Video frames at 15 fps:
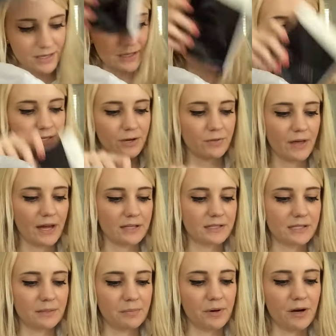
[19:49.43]
So that's
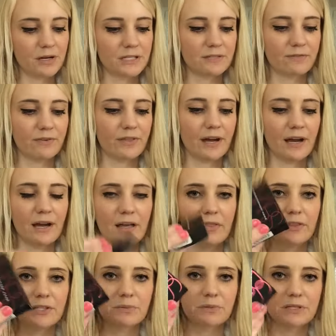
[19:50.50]
the box for that,
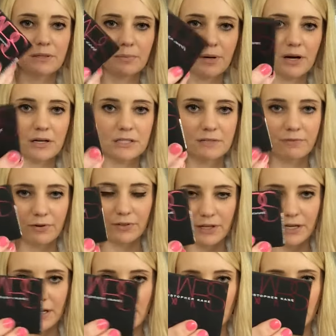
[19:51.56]
and this was the box for
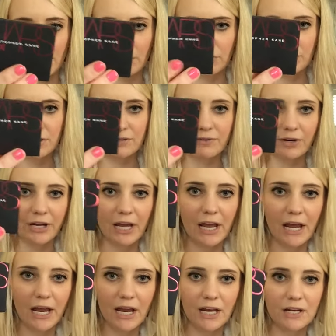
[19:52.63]
the Christopher
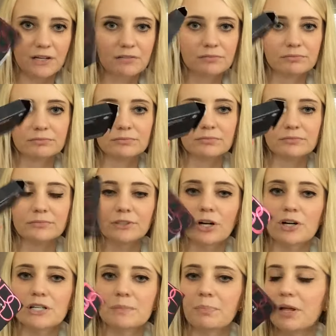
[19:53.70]
Kane
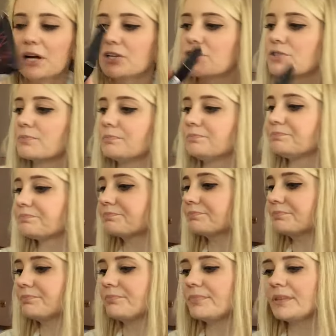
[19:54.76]
NARS Blush.
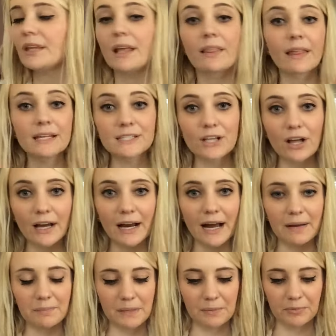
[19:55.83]
That's all I
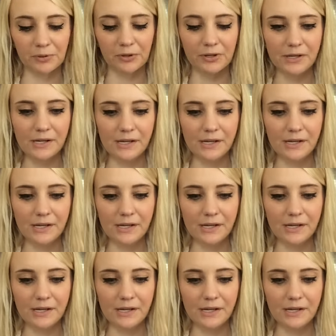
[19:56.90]
got, people.